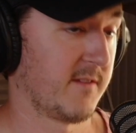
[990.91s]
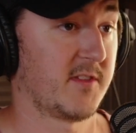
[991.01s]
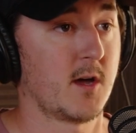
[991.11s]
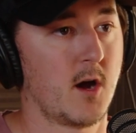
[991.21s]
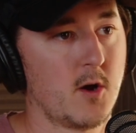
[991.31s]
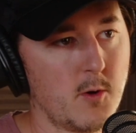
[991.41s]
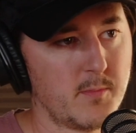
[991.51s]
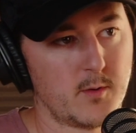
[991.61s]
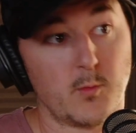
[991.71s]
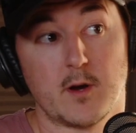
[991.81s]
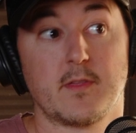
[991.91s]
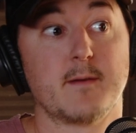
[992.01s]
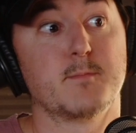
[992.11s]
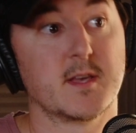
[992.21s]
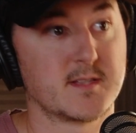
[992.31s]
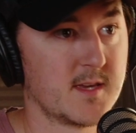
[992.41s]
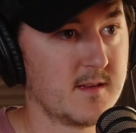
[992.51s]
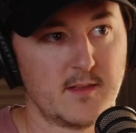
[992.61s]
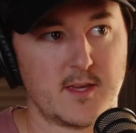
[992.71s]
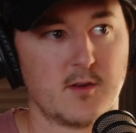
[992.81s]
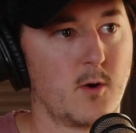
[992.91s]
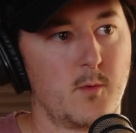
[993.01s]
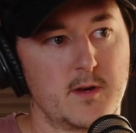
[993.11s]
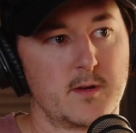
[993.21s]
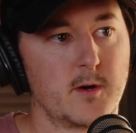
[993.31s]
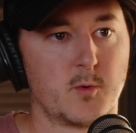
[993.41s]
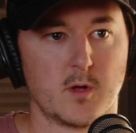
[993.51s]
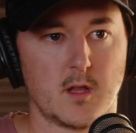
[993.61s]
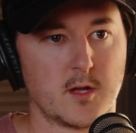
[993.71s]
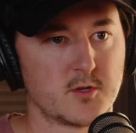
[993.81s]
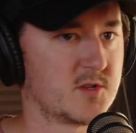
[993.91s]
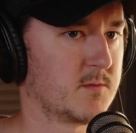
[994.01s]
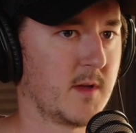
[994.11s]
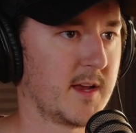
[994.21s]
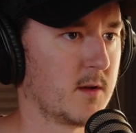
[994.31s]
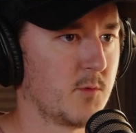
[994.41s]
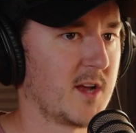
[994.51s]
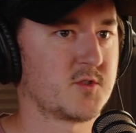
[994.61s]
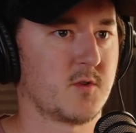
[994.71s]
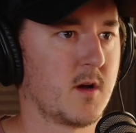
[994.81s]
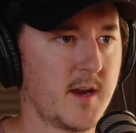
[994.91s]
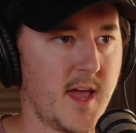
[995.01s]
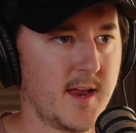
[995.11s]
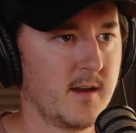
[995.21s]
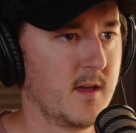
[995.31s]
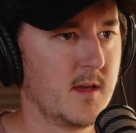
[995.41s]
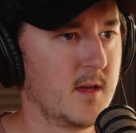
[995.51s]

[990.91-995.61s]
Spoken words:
If they are open, when are they busy? Like you don't want to go to a lunch, like a restaurant at